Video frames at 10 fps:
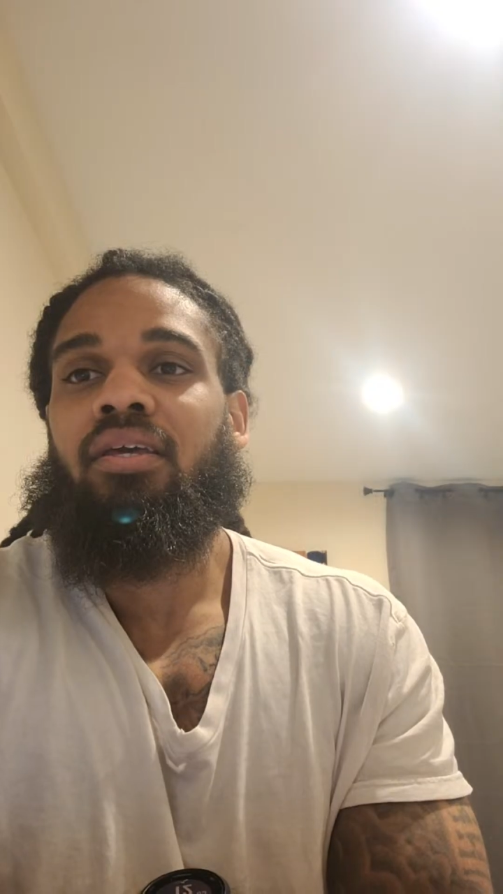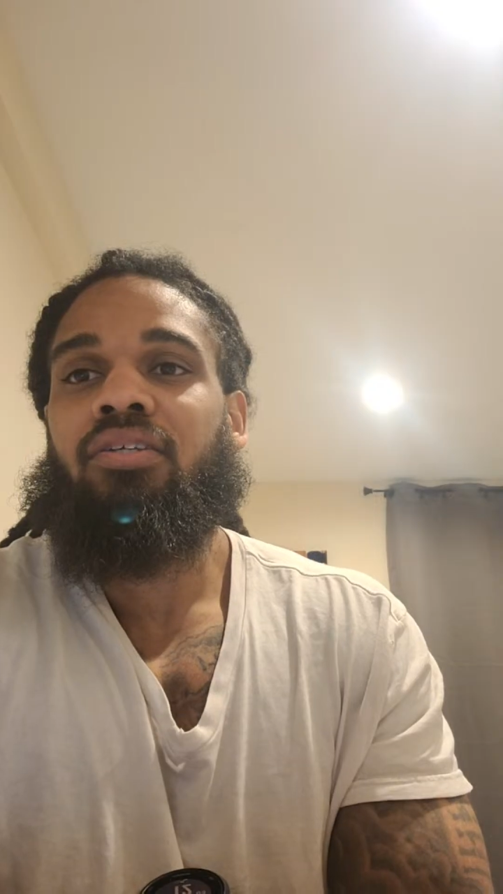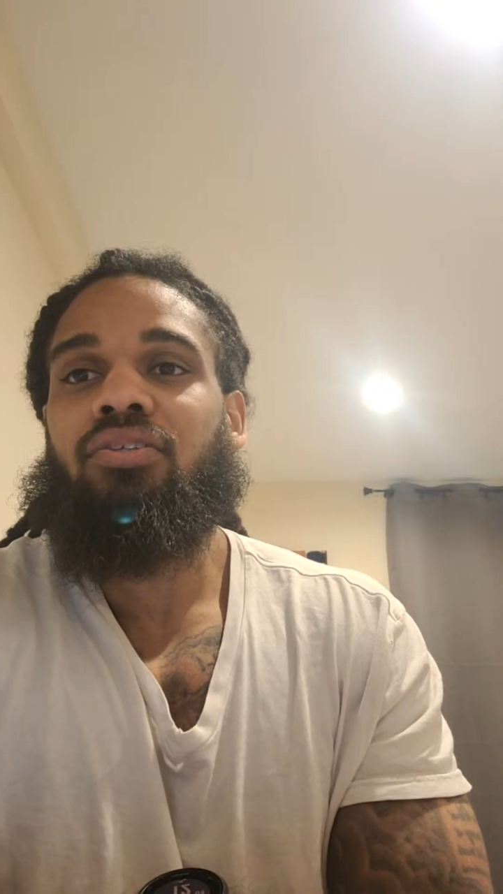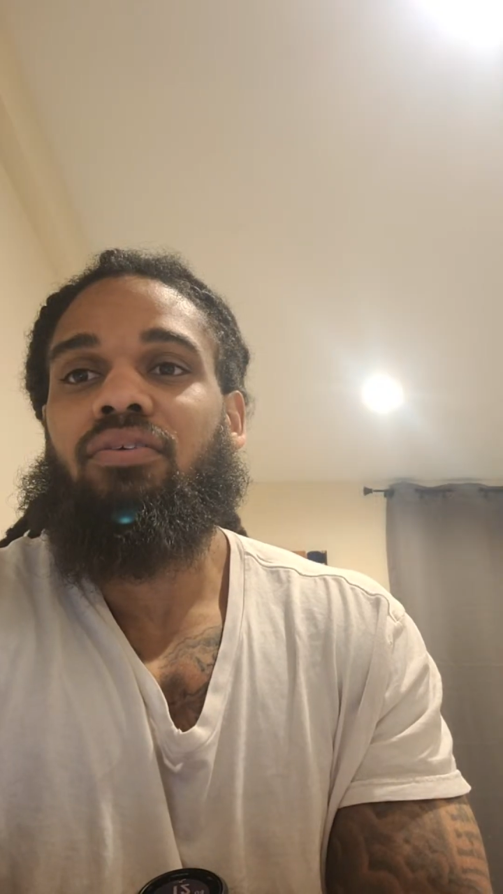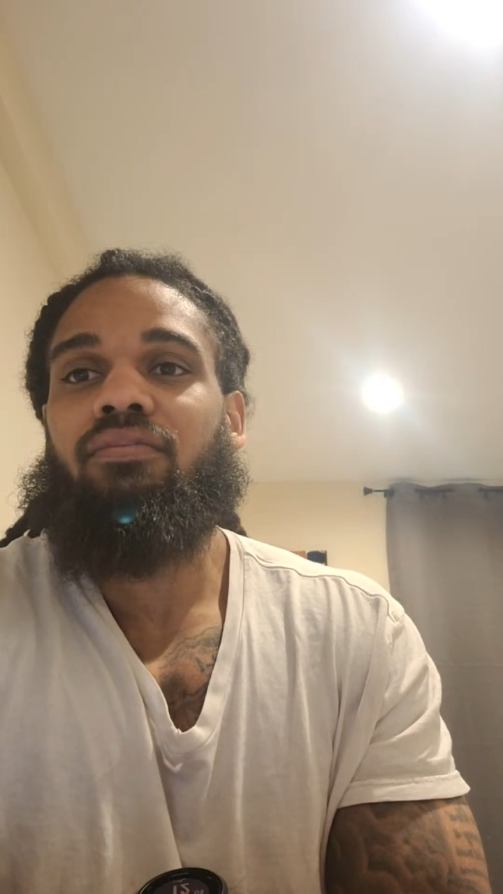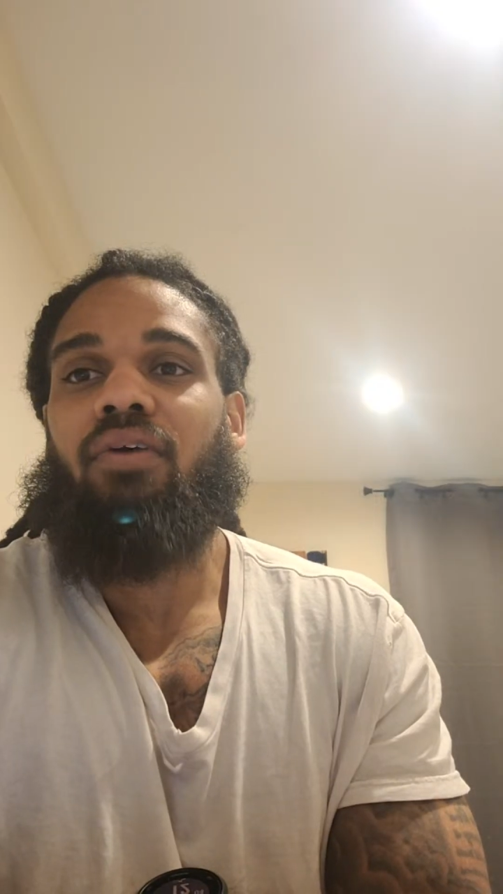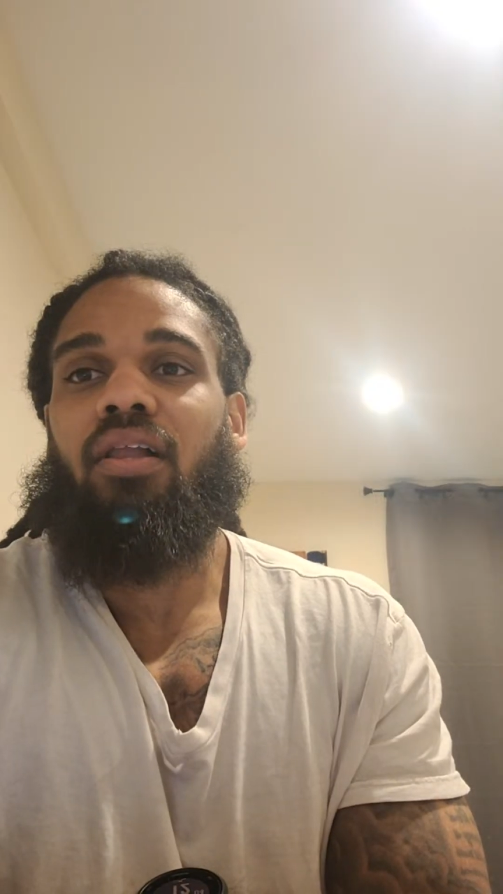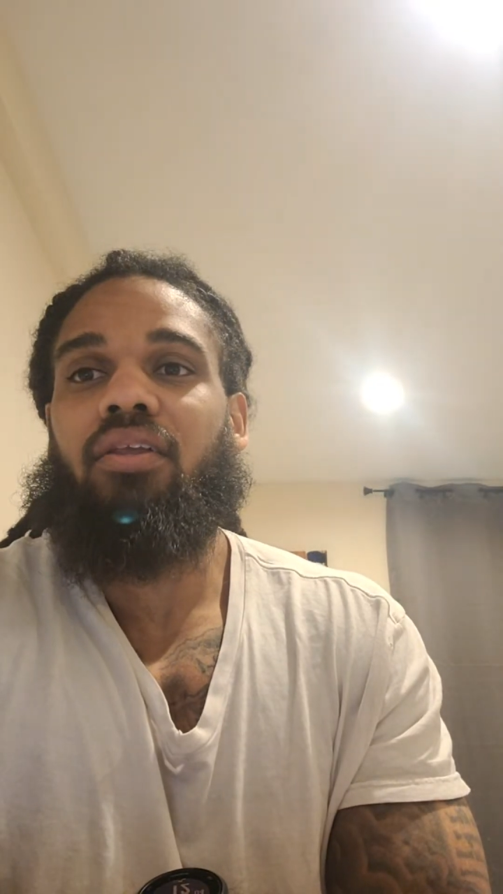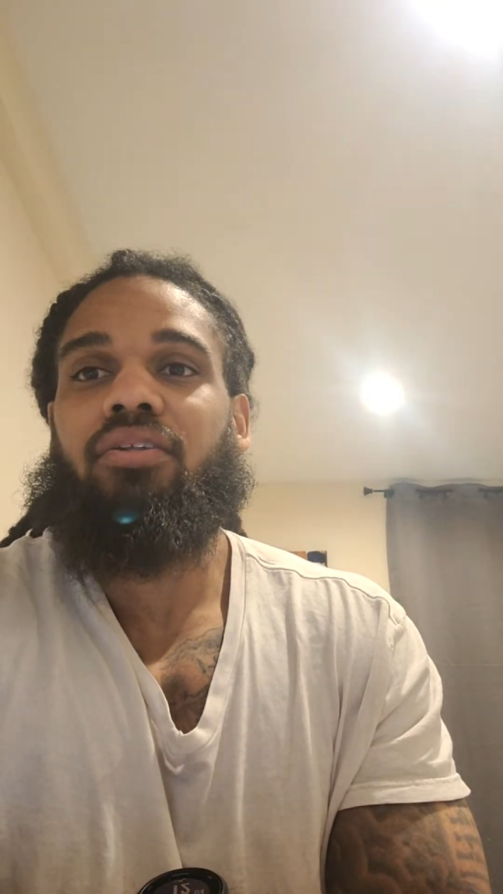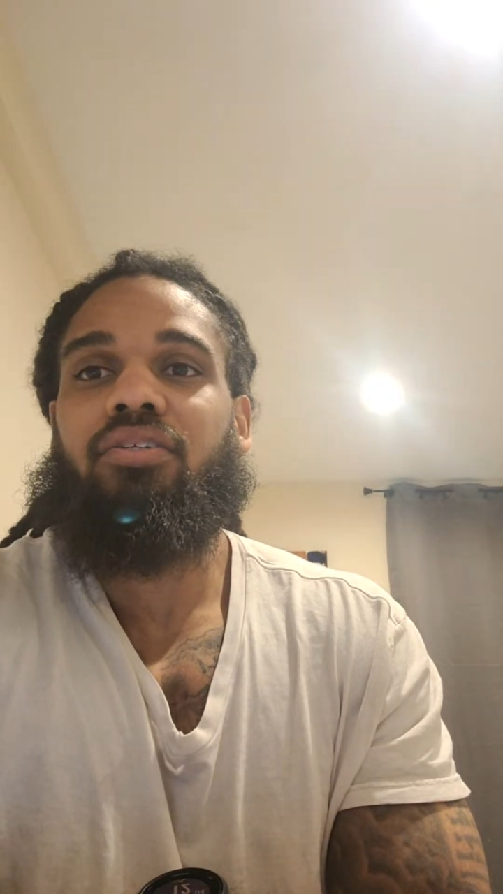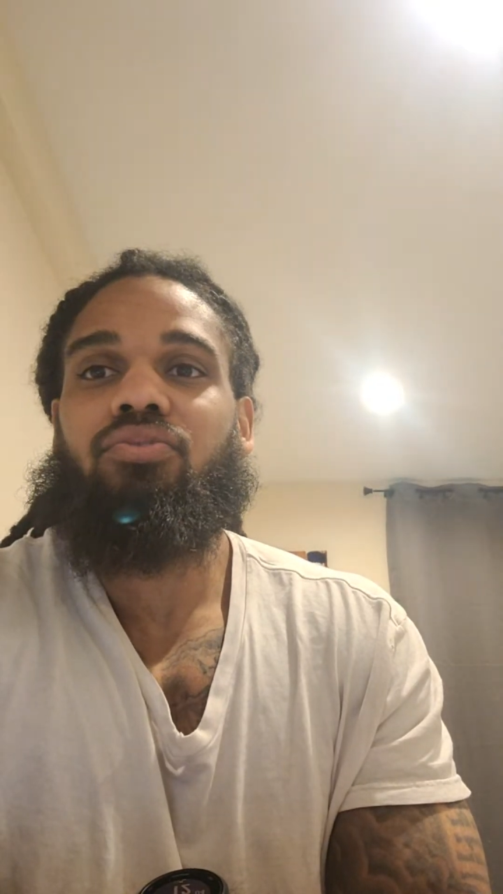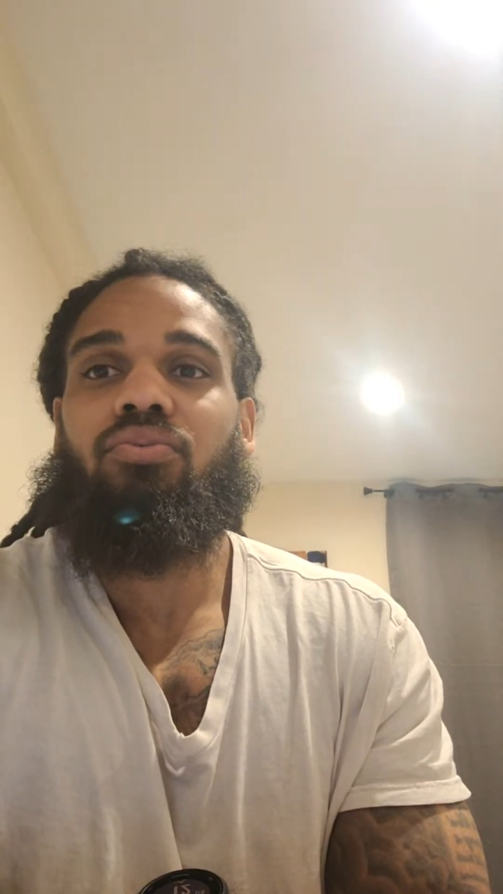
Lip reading: So follow this